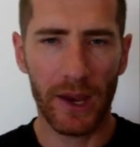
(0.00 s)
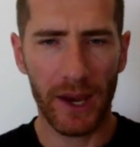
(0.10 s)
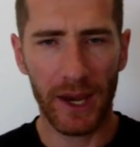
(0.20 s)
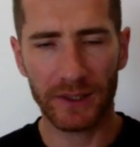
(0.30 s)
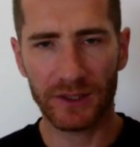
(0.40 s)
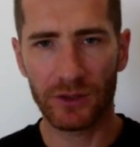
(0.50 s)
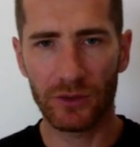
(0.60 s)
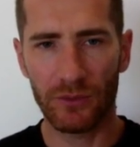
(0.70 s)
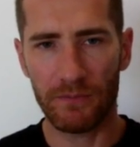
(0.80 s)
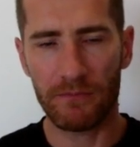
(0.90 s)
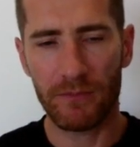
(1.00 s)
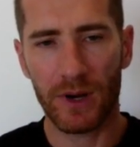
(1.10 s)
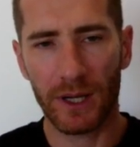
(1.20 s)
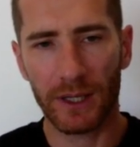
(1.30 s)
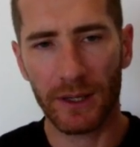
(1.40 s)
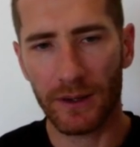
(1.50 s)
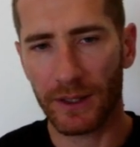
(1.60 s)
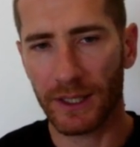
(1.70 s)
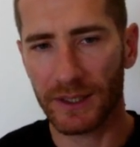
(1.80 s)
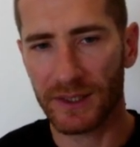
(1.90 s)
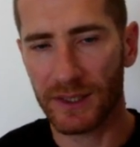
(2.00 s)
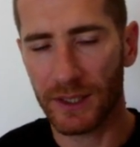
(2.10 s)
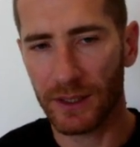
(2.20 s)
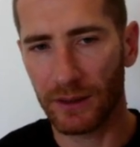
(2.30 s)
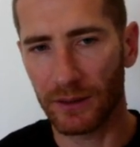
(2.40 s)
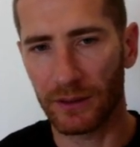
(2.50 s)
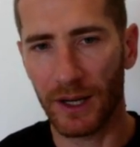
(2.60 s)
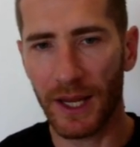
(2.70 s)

As you can see here,